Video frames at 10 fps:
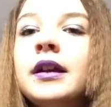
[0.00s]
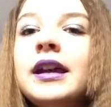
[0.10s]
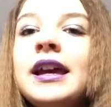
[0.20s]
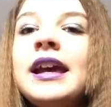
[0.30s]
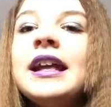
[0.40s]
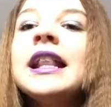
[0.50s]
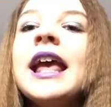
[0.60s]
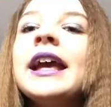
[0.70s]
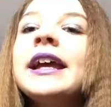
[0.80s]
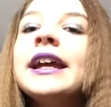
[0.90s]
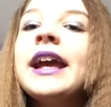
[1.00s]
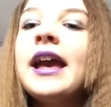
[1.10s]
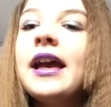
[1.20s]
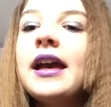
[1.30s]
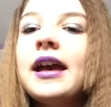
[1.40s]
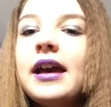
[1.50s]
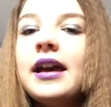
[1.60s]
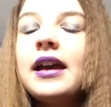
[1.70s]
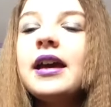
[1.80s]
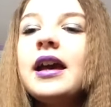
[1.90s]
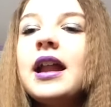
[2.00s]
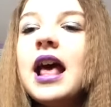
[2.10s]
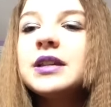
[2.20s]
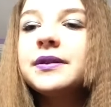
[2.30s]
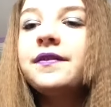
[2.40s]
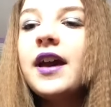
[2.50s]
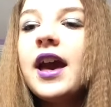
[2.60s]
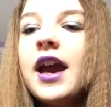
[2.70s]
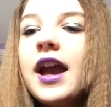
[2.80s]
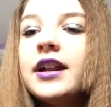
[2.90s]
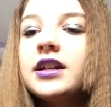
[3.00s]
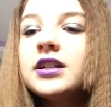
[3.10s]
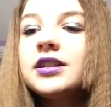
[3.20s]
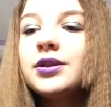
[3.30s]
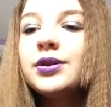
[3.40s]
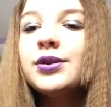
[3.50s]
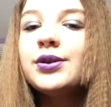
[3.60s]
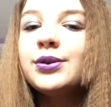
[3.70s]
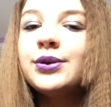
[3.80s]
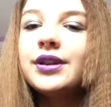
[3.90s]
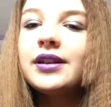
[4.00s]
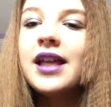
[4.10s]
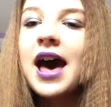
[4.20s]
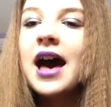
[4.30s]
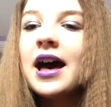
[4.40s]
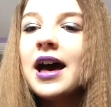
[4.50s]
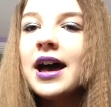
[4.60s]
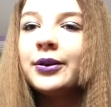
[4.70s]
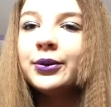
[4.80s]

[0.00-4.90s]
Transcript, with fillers: In the end, as we fade into the night,